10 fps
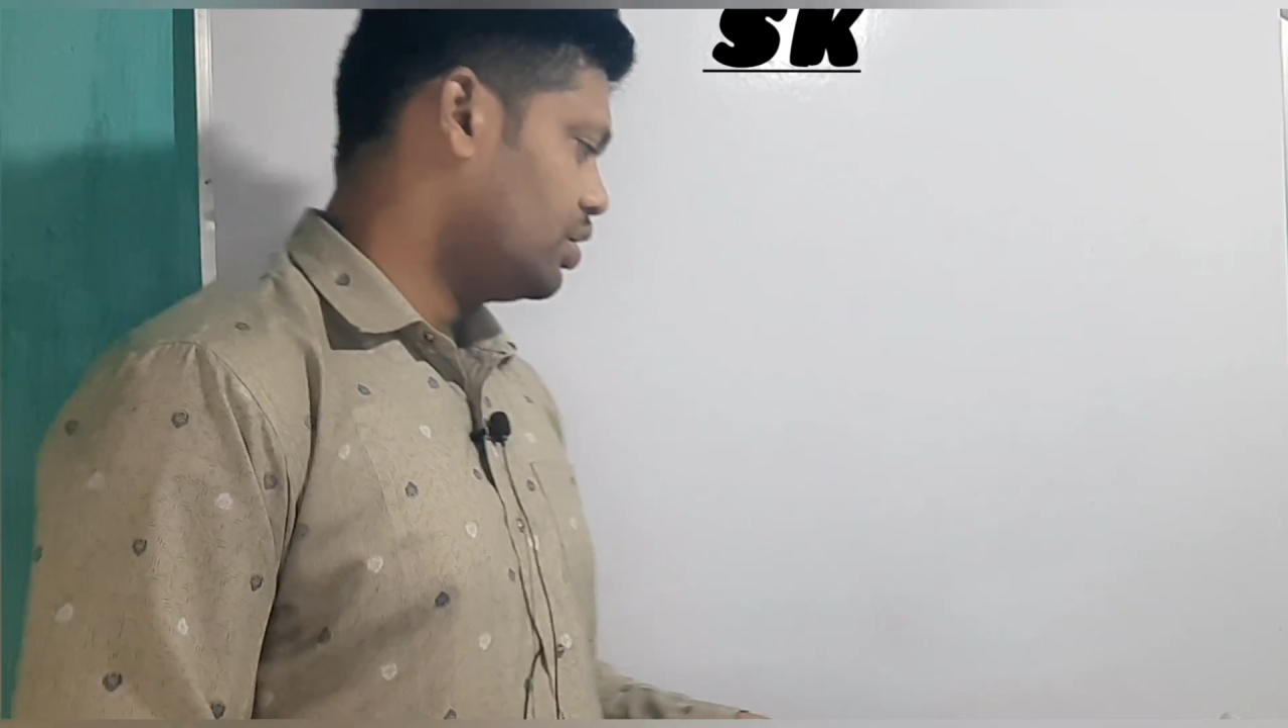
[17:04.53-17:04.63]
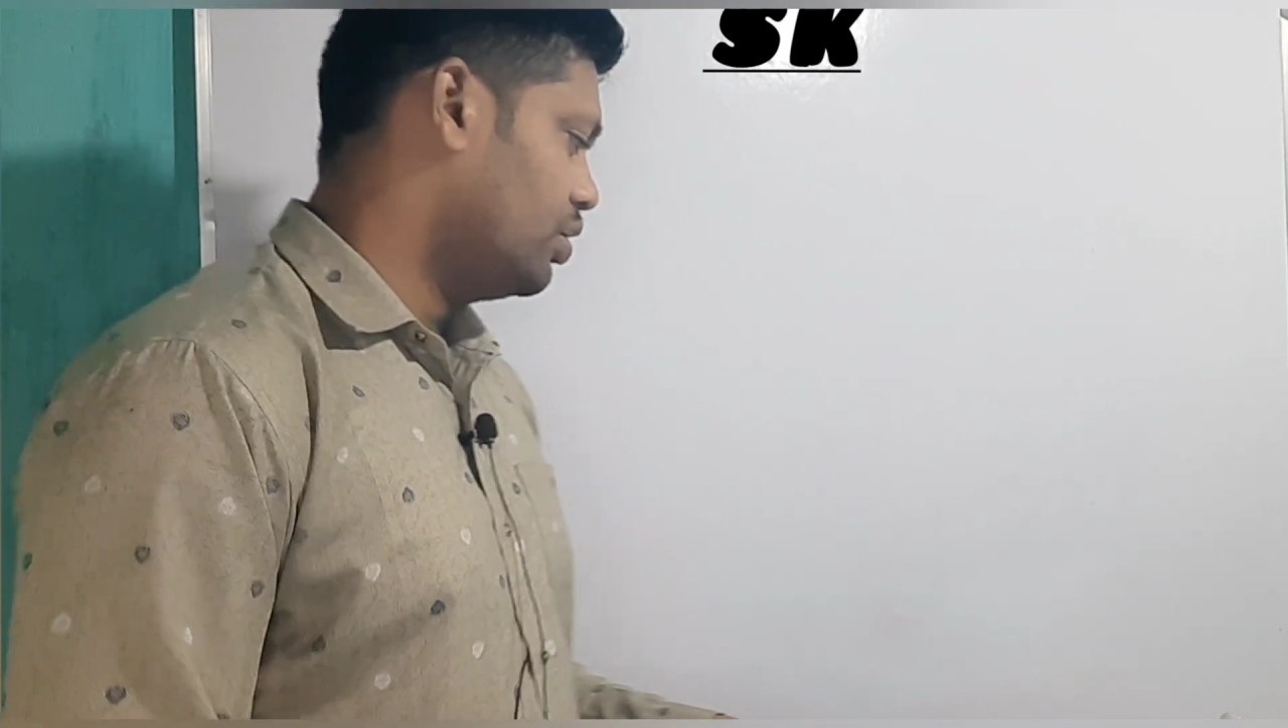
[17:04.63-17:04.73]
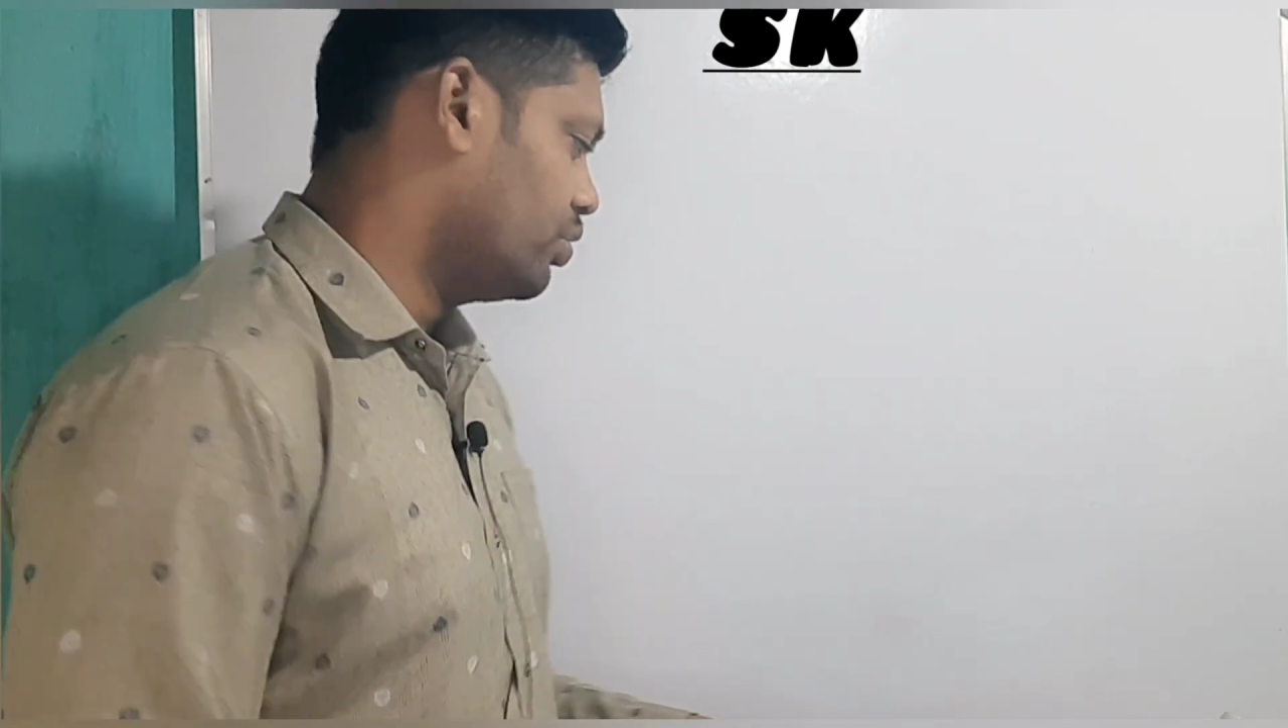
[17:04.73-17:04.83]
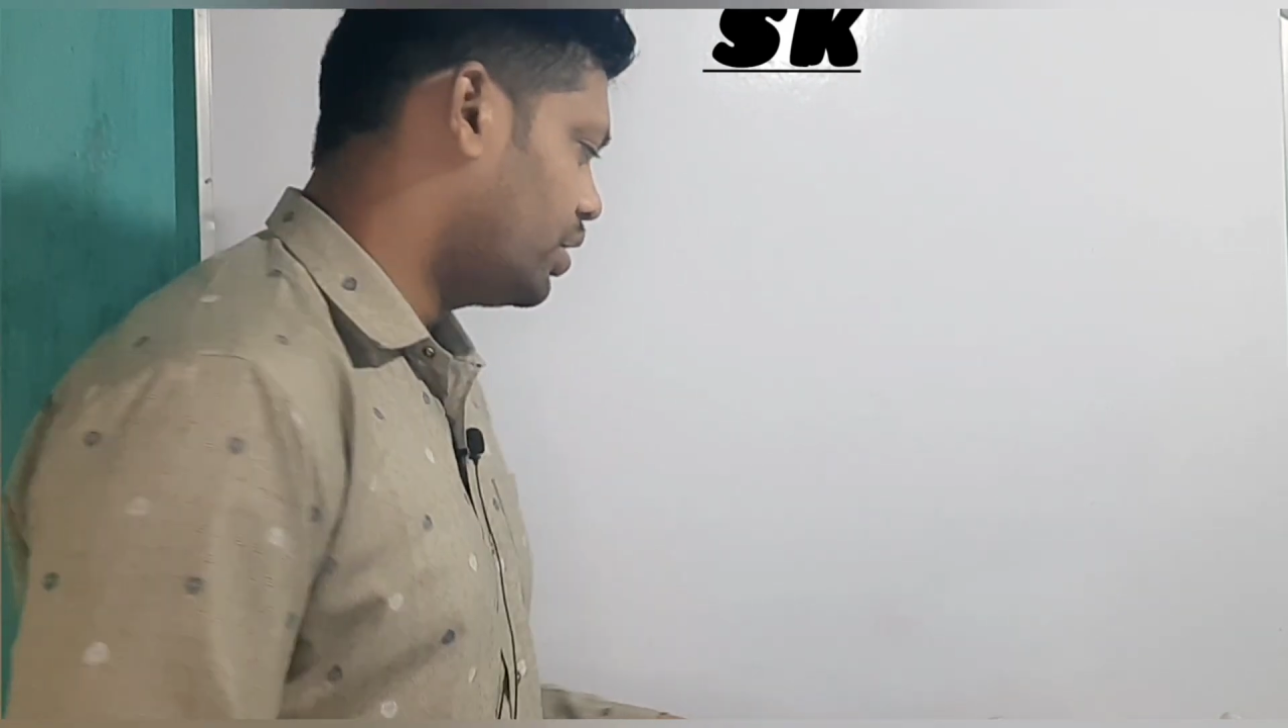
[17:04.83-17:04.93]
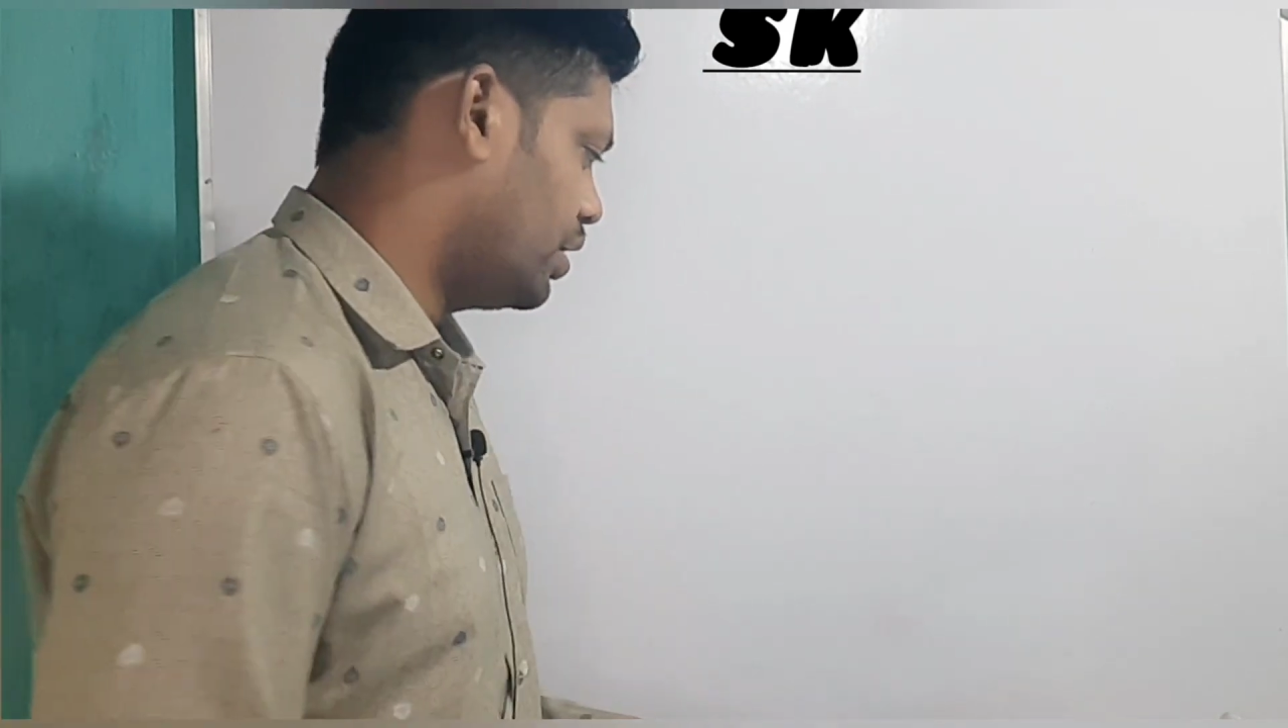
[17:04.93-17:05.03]

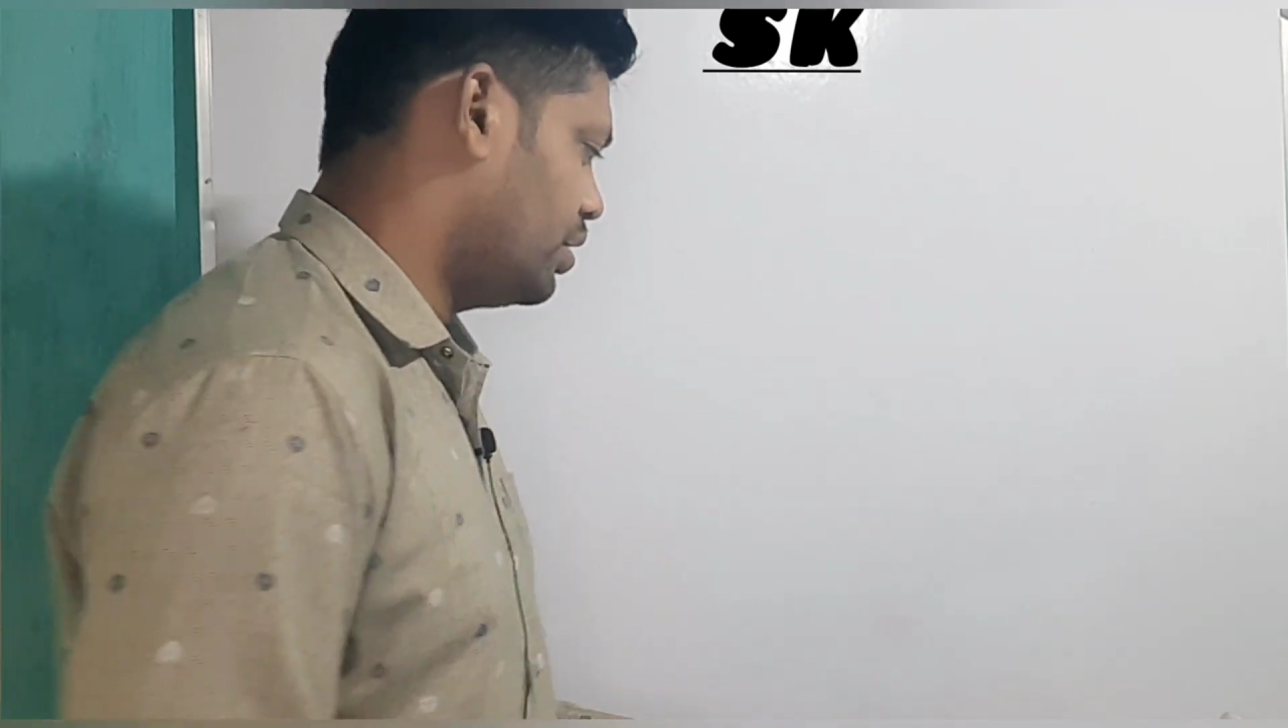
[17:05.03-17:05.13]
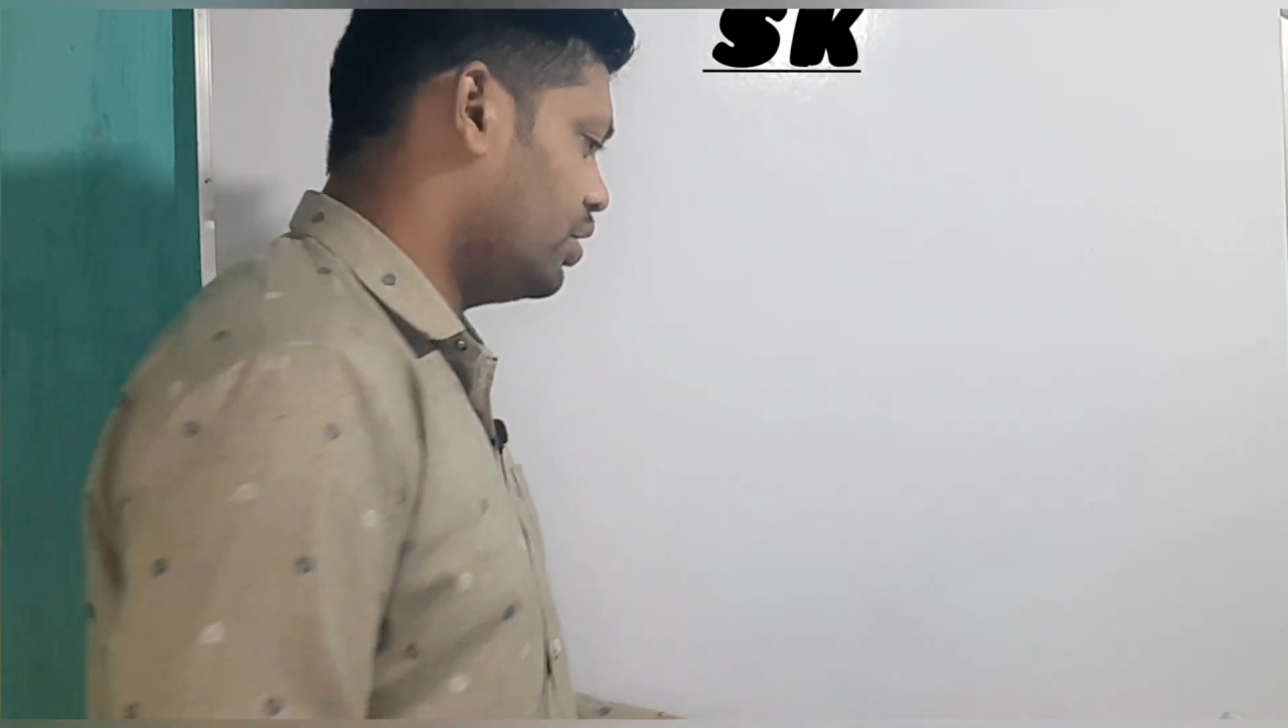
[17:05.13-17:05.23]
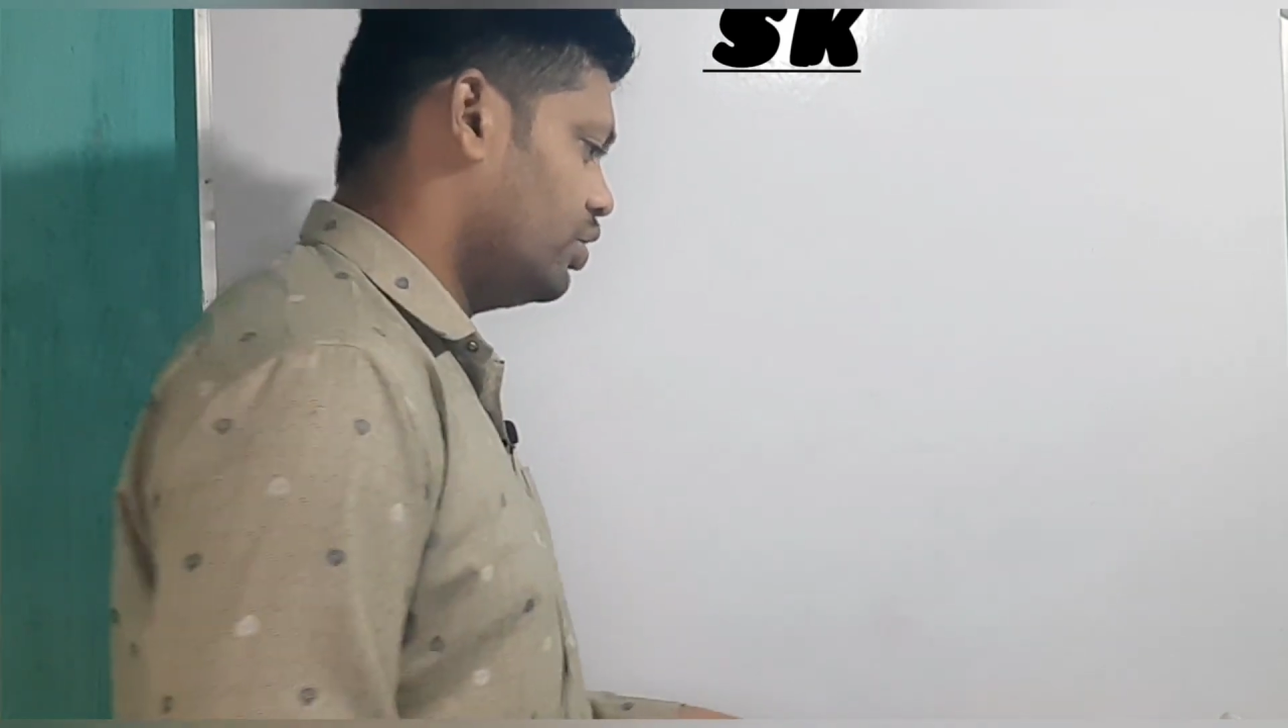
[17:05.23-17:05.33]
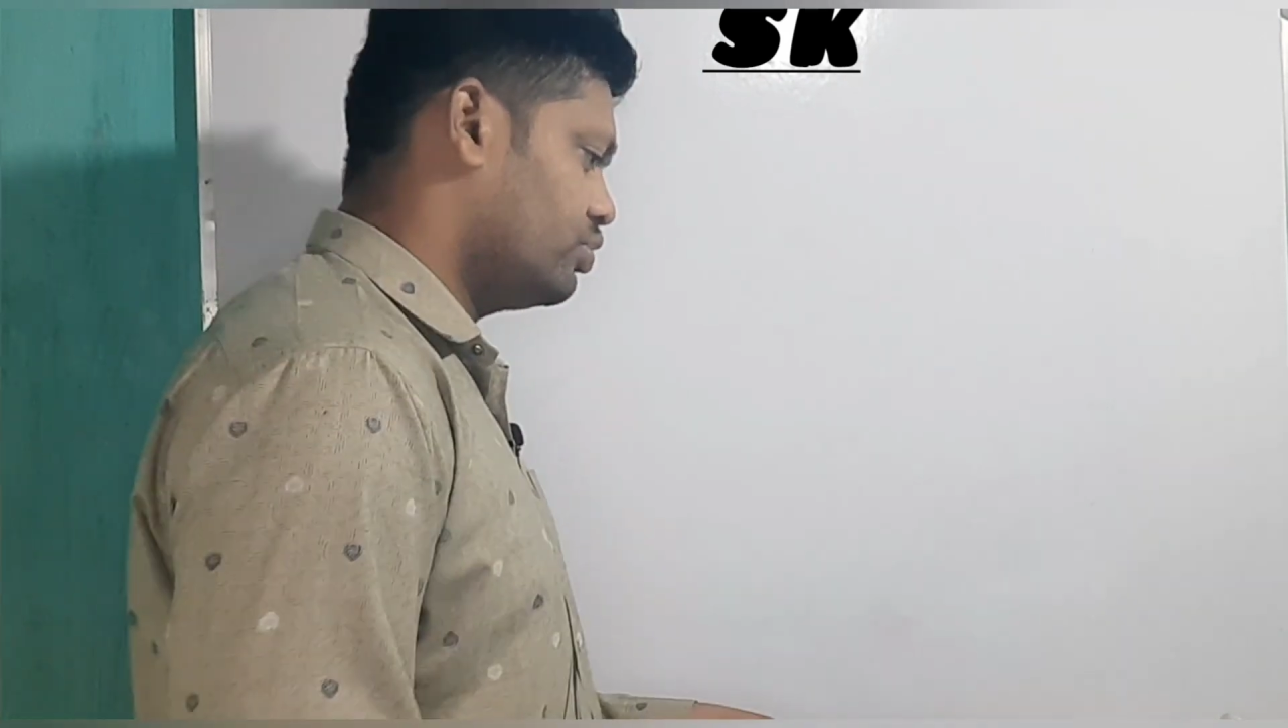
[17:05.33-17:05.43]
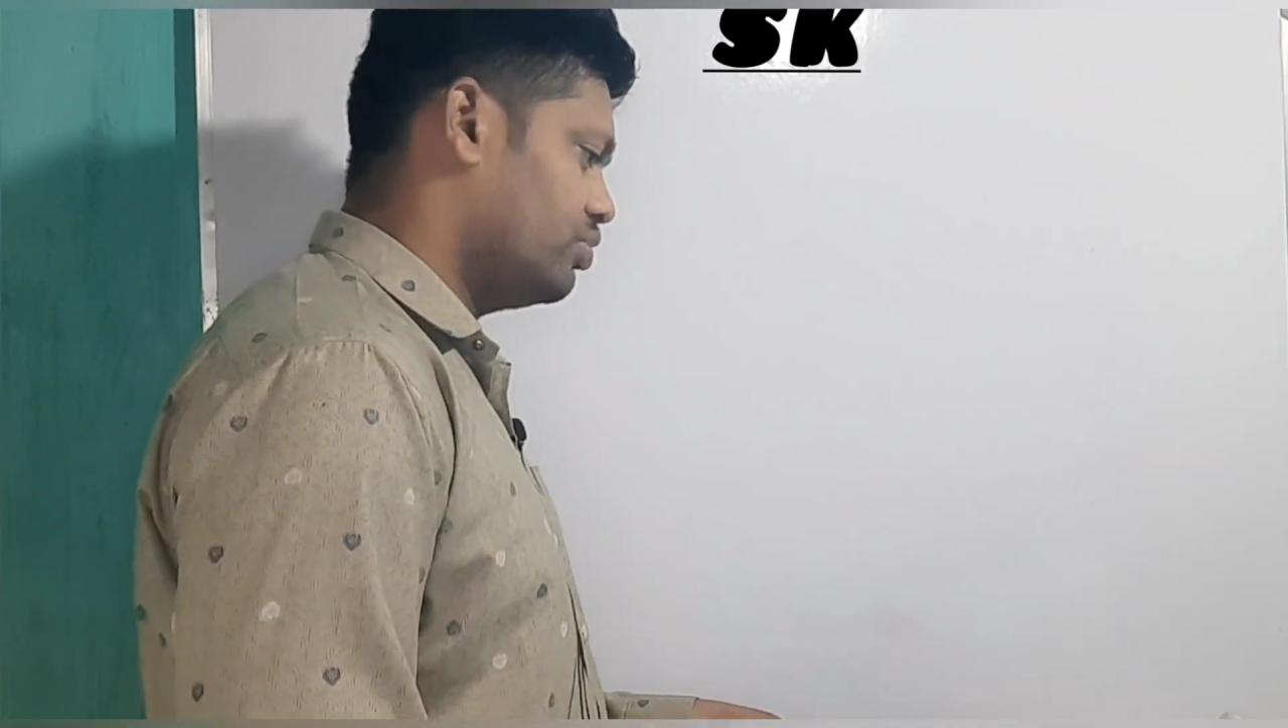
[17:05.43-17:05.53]
Okay,
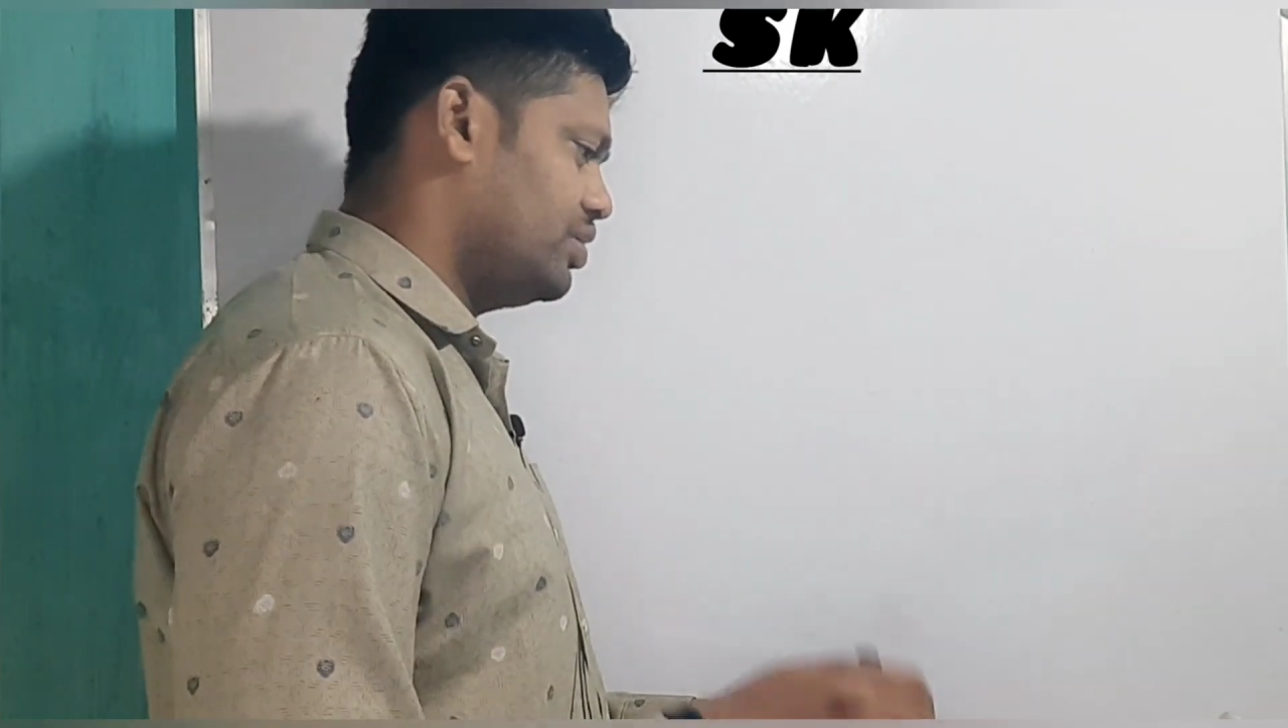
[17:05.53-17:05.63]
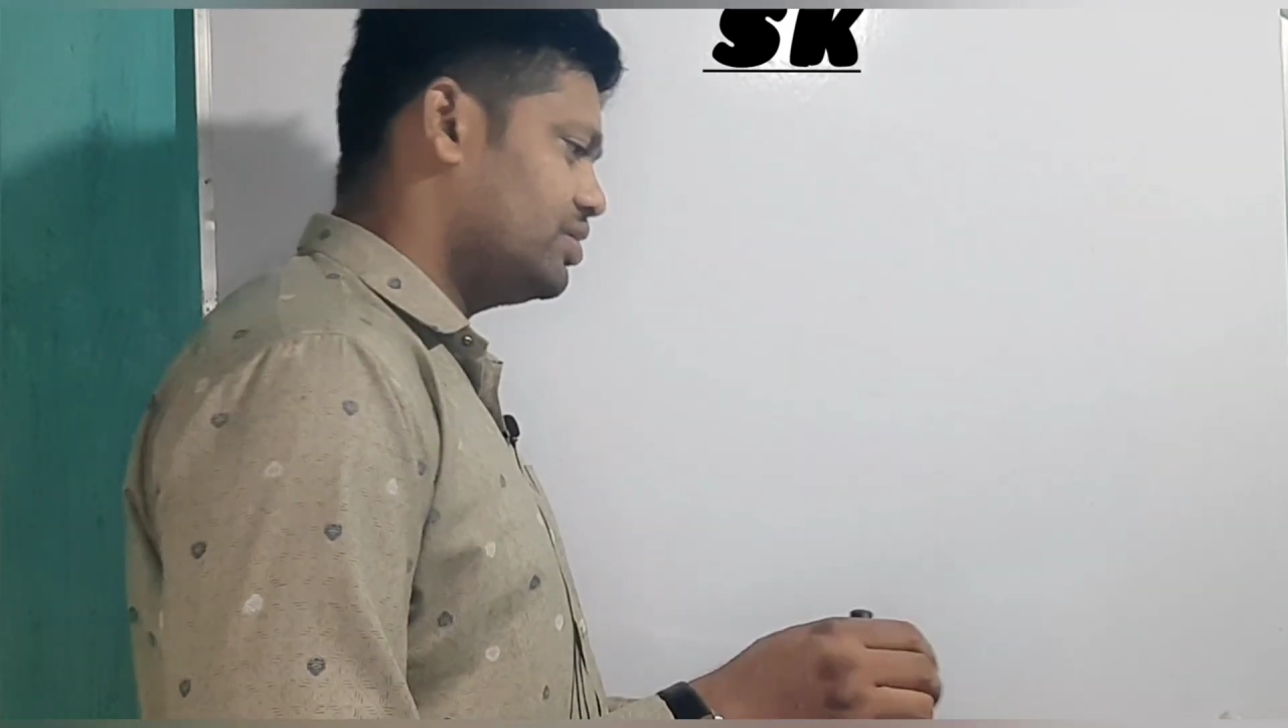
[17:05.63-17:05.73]
so this